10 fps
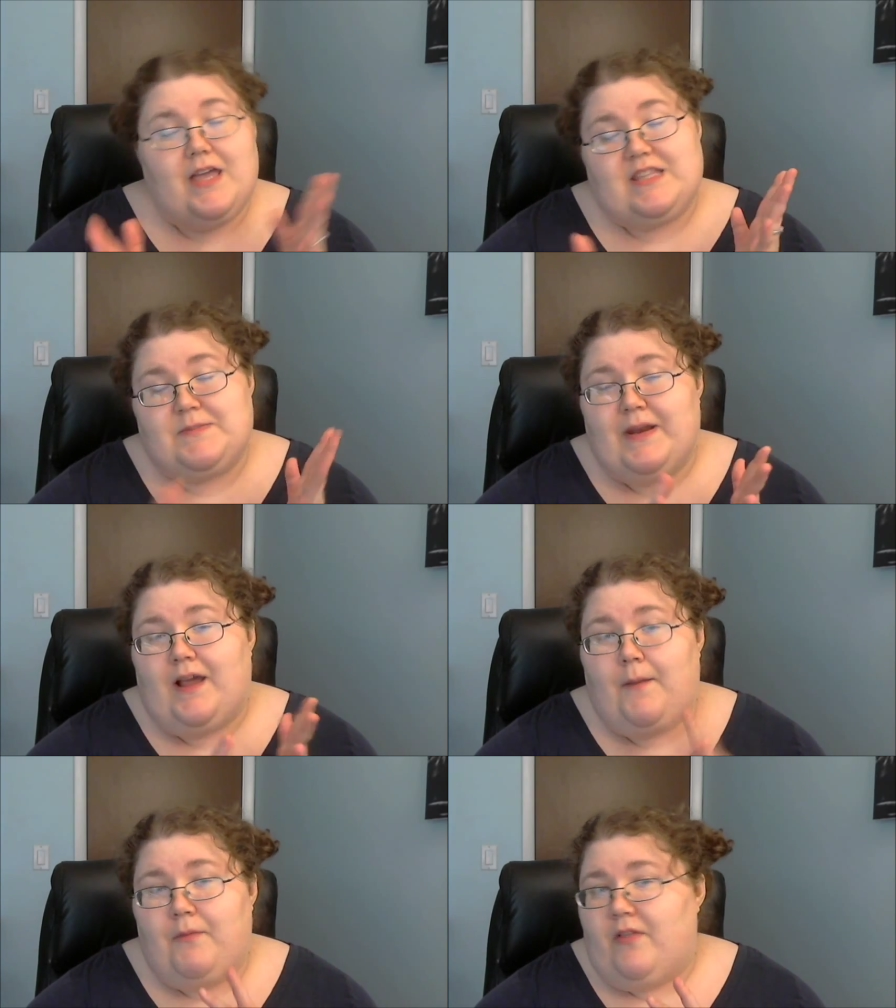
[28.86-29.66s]
it's been
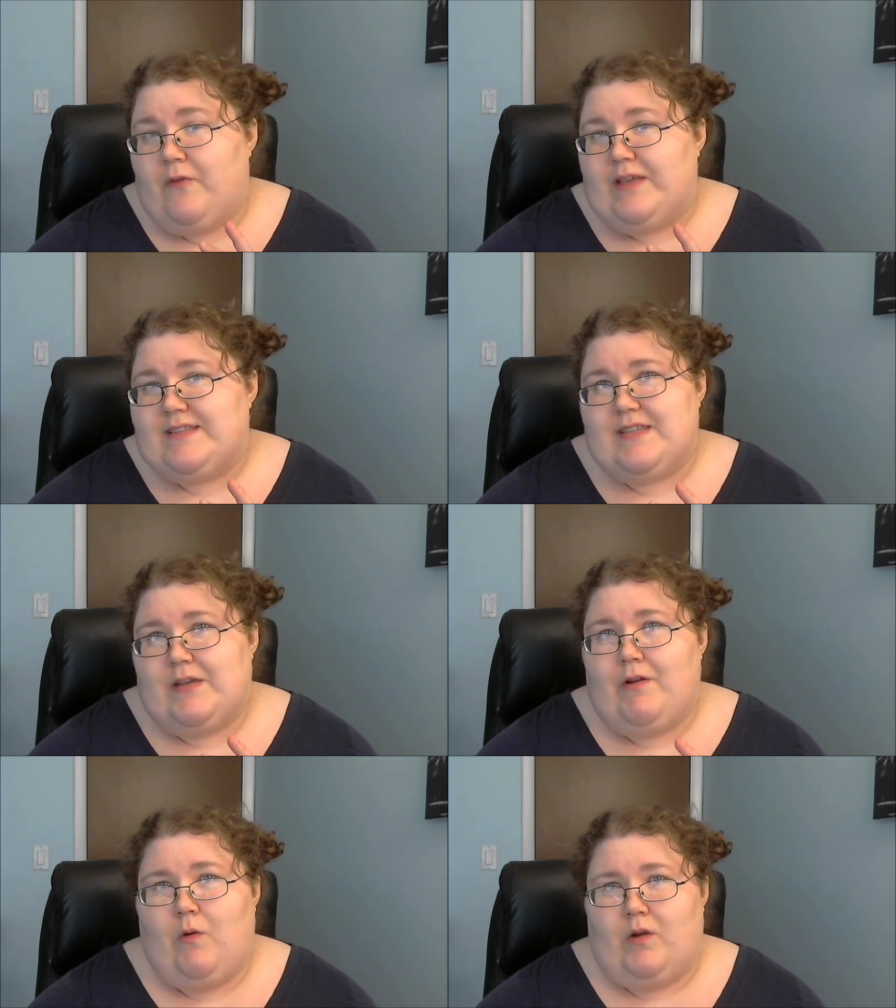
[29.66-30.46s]
a couple of weeks since I
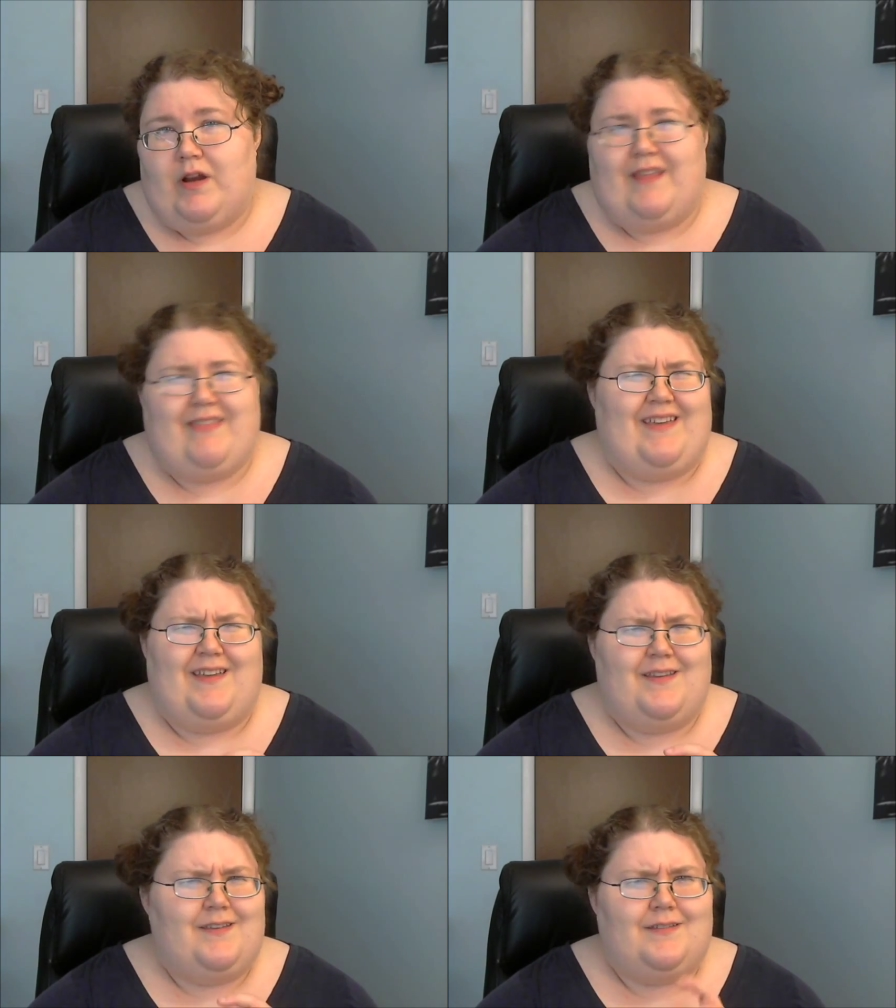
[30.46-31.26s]
recorded, I
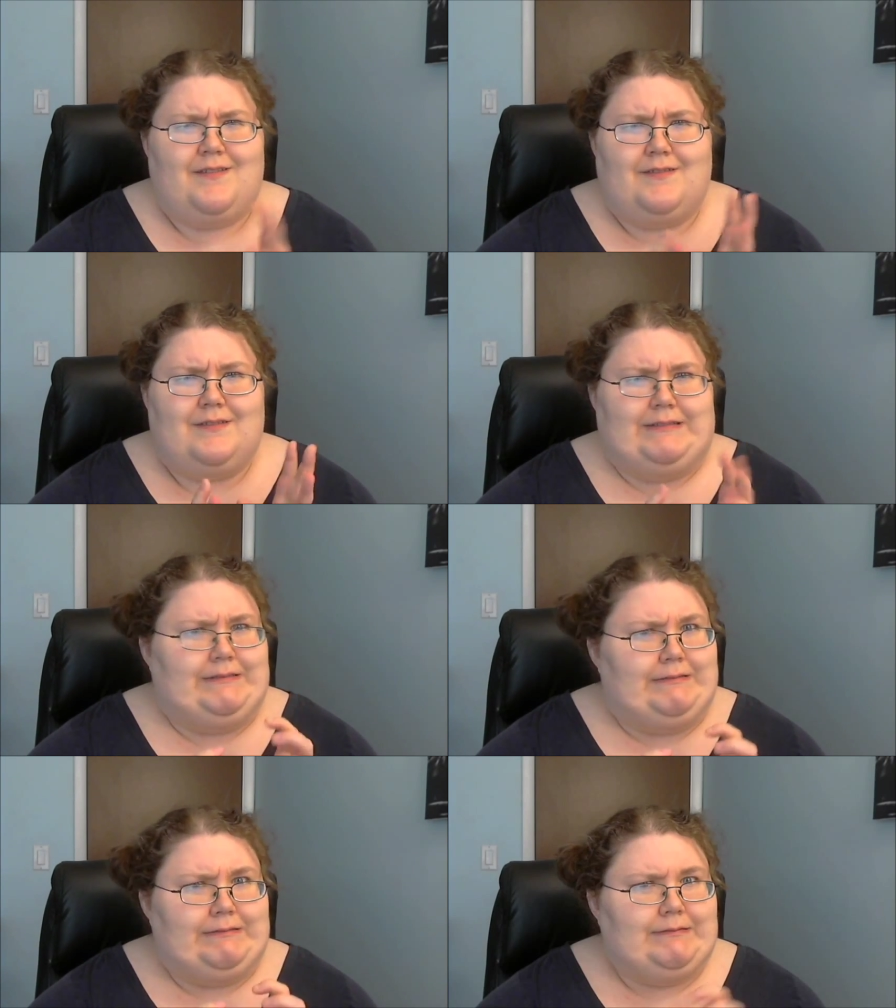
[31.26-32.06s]
think.
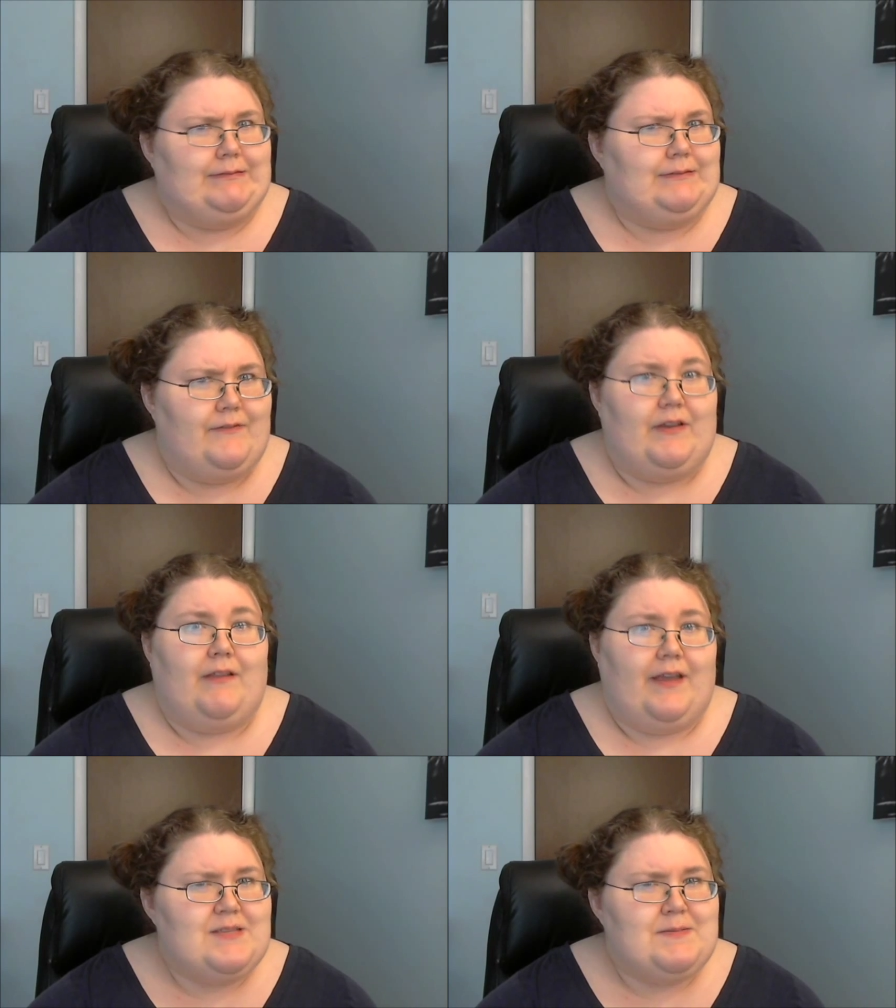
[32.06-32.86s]
Feel
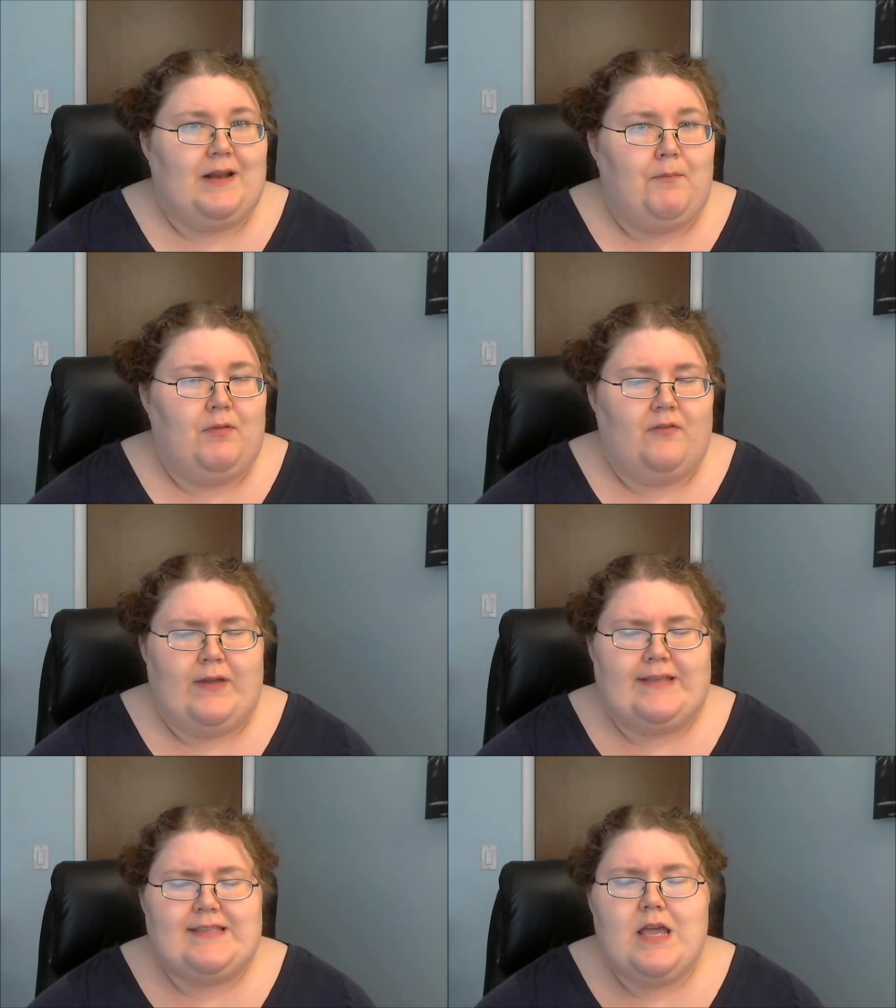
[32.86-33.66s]
like it's been a couple of
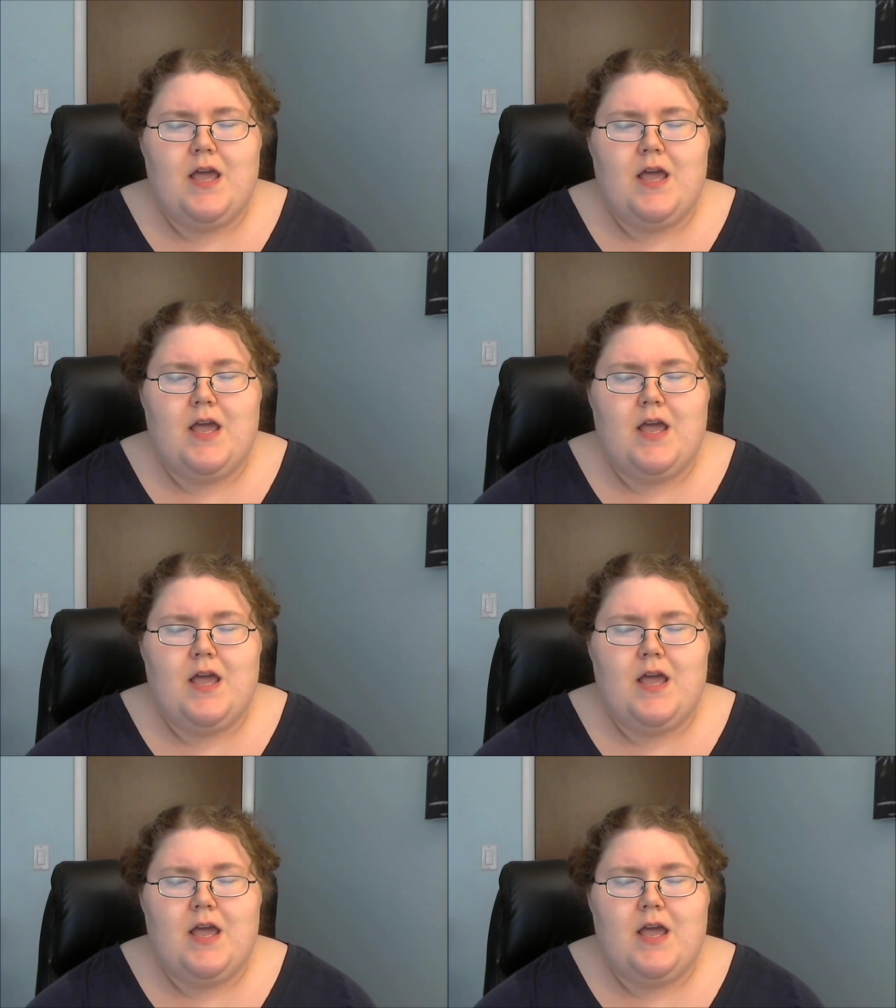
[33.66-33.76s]
weeks.